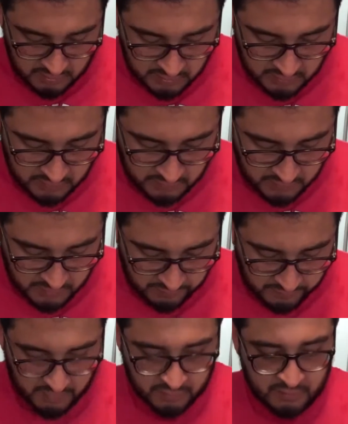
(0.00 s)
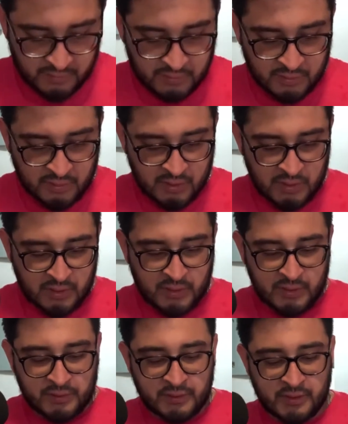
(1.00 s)
Oh, it fell.
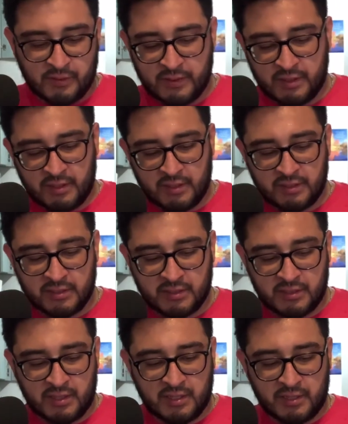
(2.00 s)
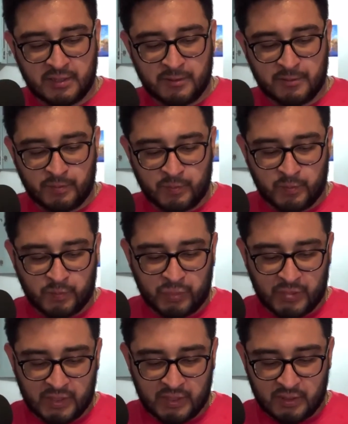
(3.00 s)
So it is
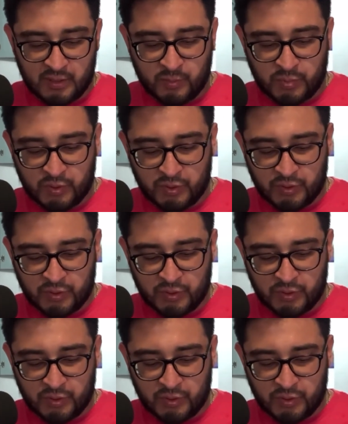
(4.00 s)
brand number